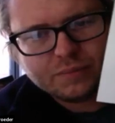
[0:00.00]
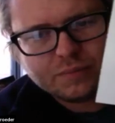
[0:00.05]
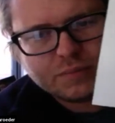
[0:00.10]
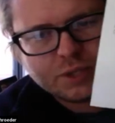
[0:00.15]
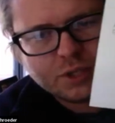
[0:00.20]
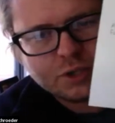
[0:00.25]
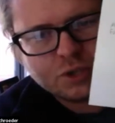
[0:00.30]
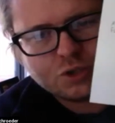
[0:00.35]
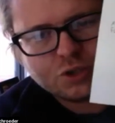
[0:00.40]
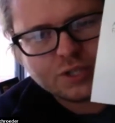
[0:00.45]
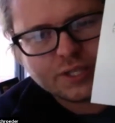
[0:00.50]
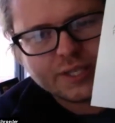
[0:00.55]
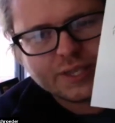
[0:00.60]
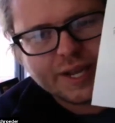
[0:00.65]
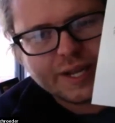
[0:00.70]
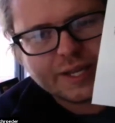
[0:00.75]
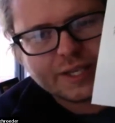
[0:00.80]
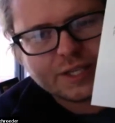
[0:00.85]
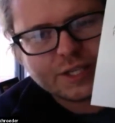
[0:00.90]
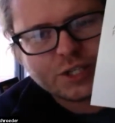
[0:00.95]
they're usually
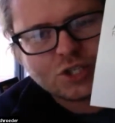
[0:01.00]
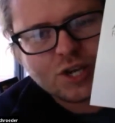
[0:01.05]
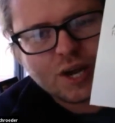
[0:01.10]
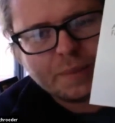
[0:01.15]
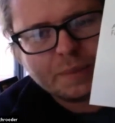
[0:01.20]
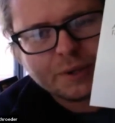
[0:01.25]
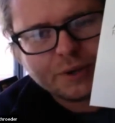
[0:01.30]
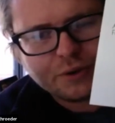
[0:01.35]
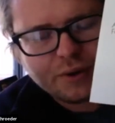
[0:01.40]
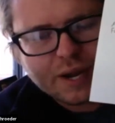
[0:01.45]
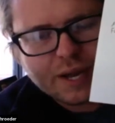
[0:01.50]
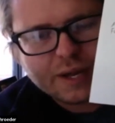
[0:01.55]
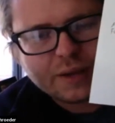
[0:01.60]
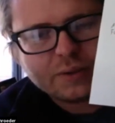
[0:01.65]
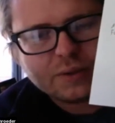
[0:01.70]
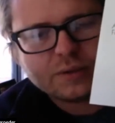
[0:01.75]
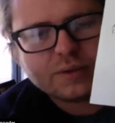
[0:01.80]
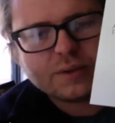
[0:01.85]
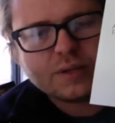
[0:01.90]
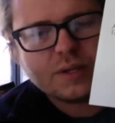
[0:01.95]
likely shopping
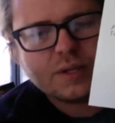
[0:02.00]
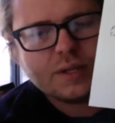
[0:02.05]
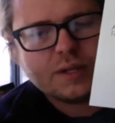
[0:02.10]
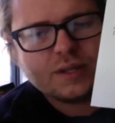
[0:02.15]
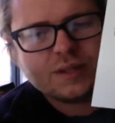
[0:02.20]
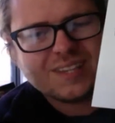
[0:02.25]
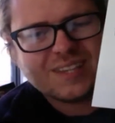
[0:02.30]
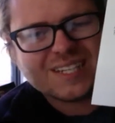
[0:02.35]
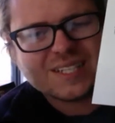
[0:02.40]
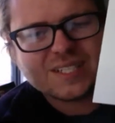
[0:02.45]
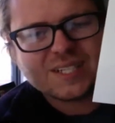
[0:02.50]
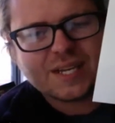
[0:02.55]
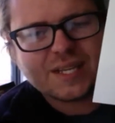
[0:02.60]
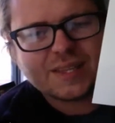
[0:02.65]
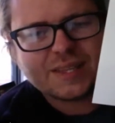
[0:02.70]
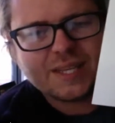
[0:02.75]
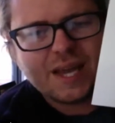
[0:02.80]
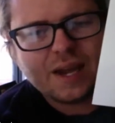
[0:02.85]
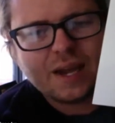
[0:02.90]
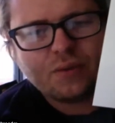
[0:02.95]
around, things
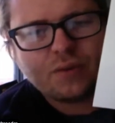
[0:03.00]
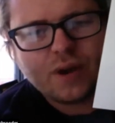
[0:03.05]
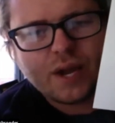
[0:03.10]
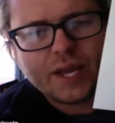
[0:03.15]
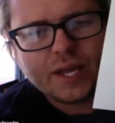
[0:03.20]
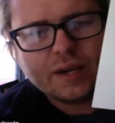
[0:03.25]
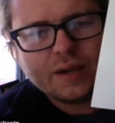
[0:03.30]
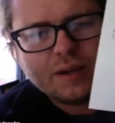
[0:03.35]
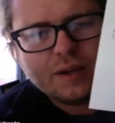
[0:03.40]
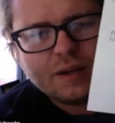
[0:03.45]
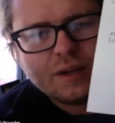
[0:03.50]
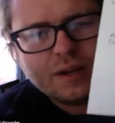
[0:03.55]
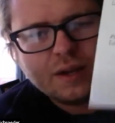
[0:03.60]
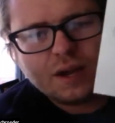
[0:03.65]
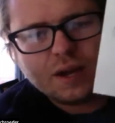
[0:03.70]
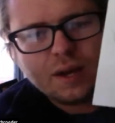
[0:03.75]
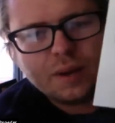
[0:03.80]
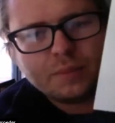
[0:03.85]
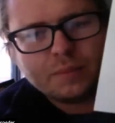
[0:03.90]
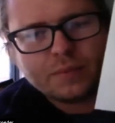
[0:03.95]
like that, right?
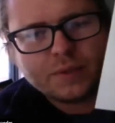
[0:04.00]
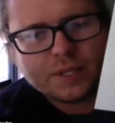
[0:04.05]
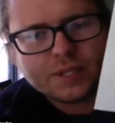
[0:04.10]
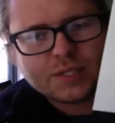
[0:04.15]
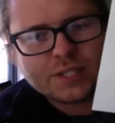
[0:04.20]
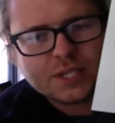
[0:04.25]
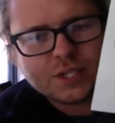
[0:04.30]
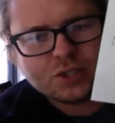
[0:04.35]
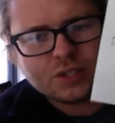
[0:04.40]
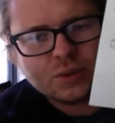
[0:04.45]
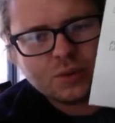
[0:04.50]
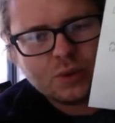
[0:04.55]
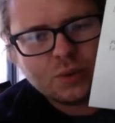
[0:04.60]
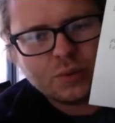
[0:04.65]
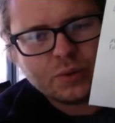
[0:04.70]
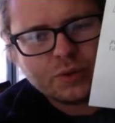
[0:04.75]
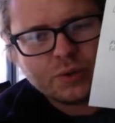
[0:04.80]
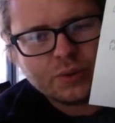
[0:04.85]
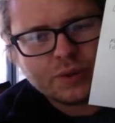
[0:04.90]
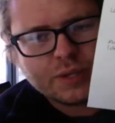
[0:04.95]
Essentially what
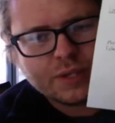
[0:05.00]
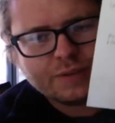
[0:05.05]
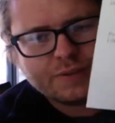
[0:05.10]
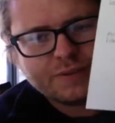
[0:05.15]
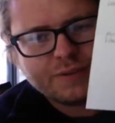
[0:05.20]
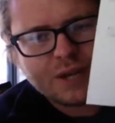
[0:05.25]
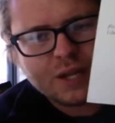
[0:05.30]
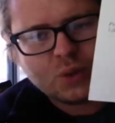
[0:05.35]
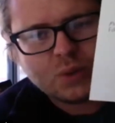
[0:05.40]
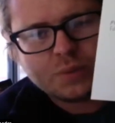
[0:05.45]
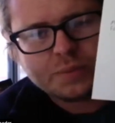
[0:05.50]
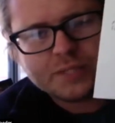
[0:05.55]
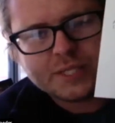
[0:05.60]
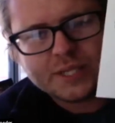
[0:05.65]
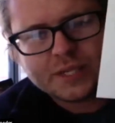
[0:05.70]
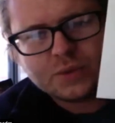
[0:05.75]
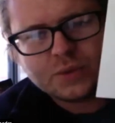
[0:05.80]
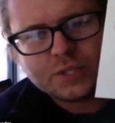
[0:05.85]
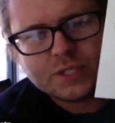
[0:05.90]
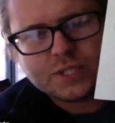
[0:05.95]
we're doing in the follow-up
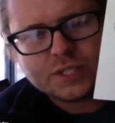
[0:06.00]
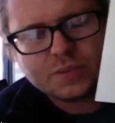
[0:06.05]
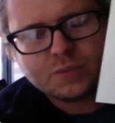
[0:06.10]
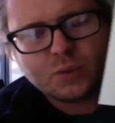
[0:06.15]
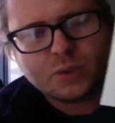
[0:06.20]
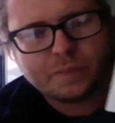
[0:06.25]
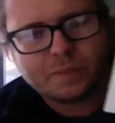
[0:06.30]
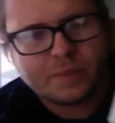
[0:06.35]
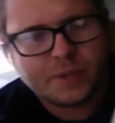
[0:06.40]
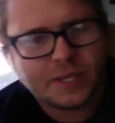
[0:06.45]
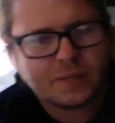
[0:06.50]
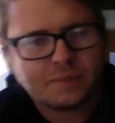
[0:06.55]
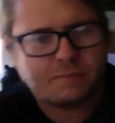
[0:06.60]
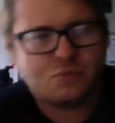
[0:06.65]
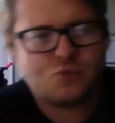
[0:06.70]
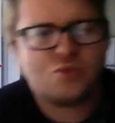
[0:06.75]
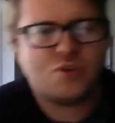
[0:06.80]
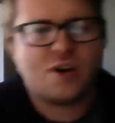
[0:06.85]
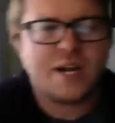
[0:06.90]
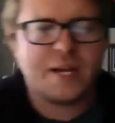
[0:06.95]
sequence is we're
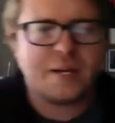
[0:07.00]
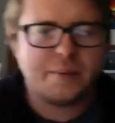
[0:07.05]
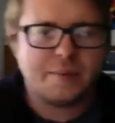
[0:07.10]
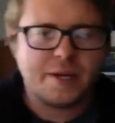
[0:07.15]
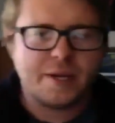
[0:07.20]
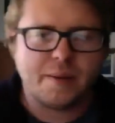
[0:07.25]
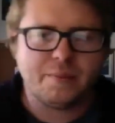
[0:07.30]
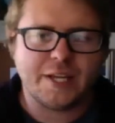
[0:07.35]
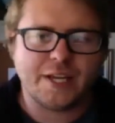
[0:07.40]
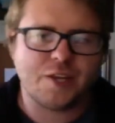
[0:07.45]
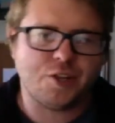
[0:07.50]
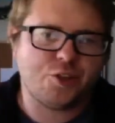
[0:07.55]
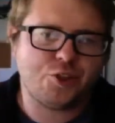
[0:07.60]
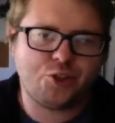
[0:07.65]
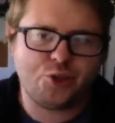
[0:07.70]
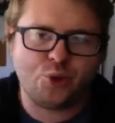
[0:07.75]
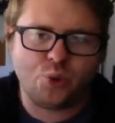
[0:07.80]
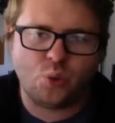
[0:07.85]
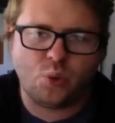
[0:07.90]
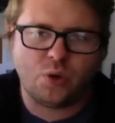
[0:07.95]
trying to become like a
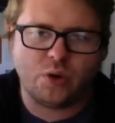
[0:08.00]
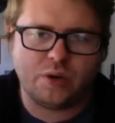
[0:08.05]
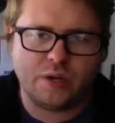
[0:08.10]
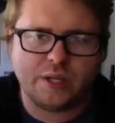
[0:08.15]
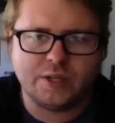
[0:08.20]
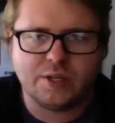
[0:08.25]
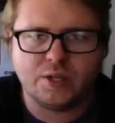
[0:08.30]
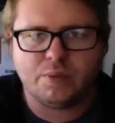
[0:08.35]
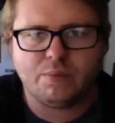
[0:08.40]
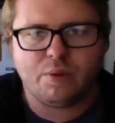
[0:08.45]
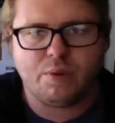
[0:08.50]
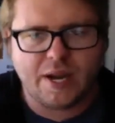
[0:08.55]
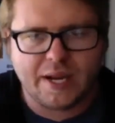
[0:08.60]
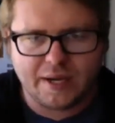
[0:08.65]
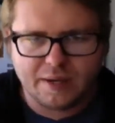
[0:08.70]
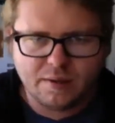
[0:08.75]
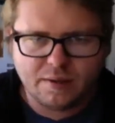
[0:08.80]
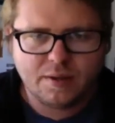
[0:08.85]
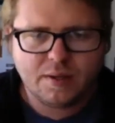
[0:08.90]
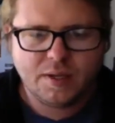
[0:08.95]
thorn in their brain.
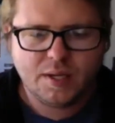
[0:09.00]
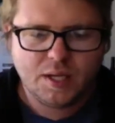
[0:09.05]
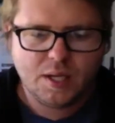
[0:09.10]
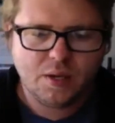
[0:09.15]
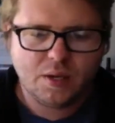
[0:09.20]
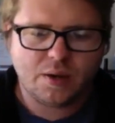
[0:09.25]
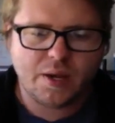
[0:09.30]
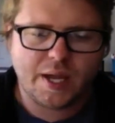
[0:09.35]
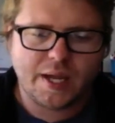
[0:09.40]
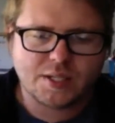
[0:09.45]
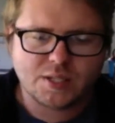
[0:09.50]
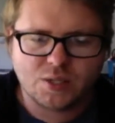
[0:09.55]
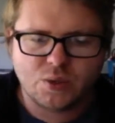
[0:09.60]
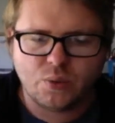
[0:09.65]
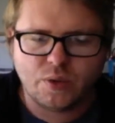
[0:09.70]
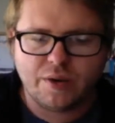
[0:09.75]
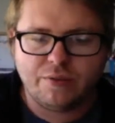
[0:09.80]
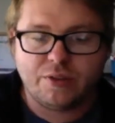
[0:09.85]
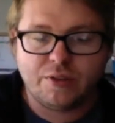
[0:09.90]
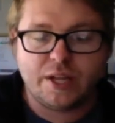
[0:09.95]
Okay. So
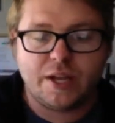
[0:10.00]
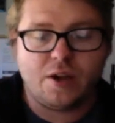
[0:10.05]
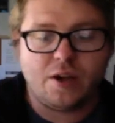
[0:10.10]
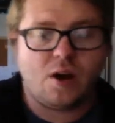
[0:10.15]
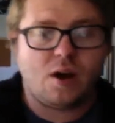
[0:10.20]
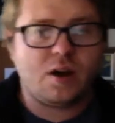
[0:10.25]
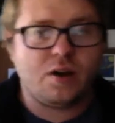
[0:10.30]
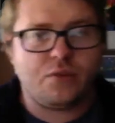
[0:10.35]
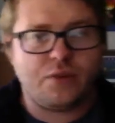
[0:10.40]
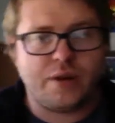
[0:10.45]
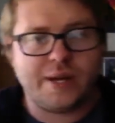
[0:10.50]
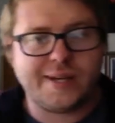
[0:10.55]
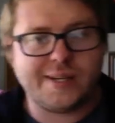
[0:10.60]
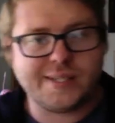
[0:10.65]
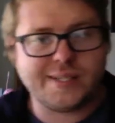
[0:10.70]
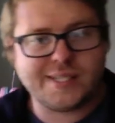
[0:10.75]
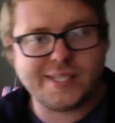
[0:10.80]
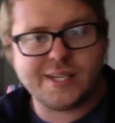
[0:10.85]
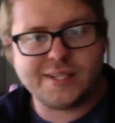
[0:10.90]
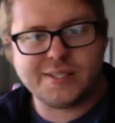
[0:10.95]
whenever they are ready
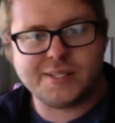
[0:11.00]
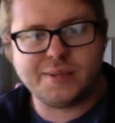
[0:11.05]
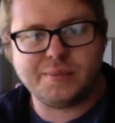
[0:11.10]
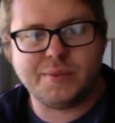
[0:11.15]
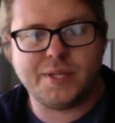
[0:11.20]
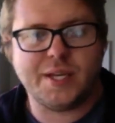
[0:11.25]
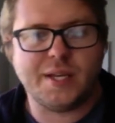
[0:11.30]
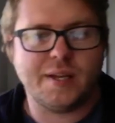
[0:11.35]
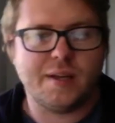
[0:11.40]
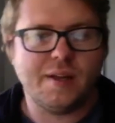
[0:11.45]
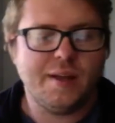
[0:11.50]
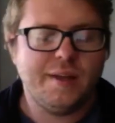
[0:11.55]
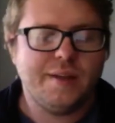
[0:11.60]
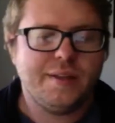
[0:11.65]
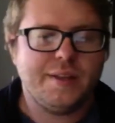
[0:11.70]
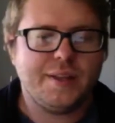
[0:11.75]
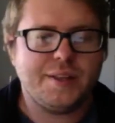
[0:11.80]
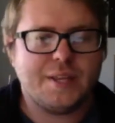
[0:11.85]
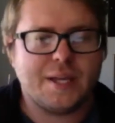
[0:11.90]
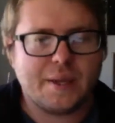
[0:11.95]
to sell something,
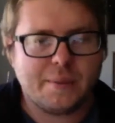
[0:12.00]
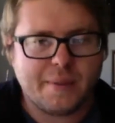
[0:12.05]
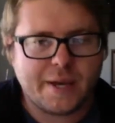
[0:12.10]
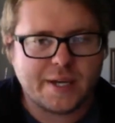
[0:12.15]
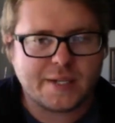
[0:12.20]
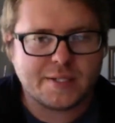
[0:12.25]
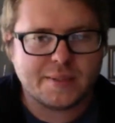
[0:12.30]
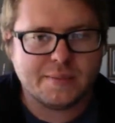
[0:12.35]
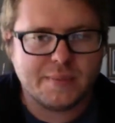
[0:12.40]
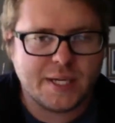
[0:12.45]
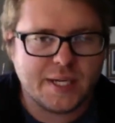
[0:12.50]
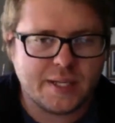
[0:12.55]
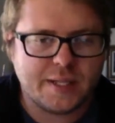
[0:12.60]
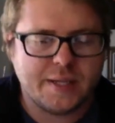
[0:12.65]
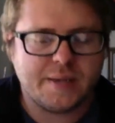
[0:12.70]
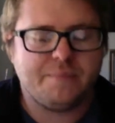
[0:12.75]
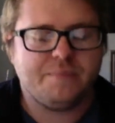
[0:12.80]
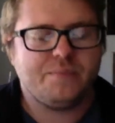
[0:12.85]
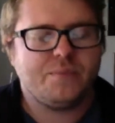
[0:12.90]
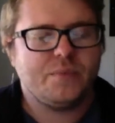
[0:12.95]
they think about us immediately.